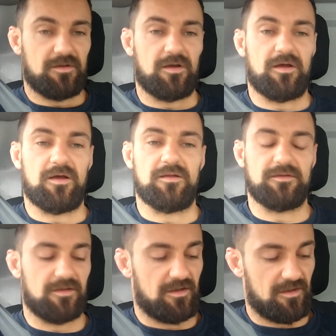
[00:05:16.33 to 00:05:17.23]

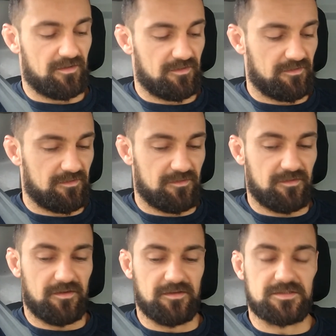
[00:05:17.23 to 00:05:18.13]

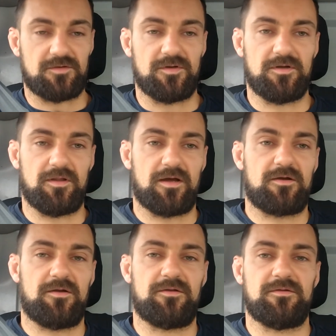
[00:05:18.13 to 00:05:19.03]
And so we know that
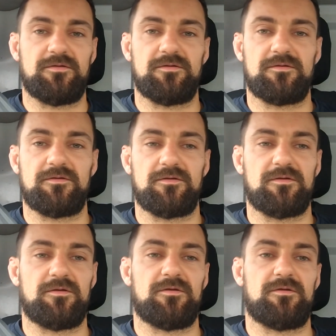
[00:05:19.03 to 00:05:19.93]
God
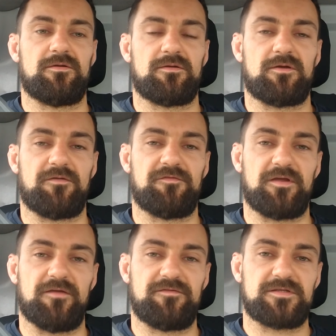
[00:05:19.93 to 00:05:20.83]

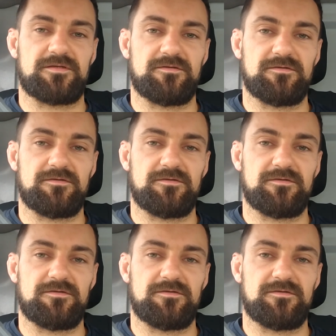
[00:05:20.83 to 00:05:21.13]
forgives,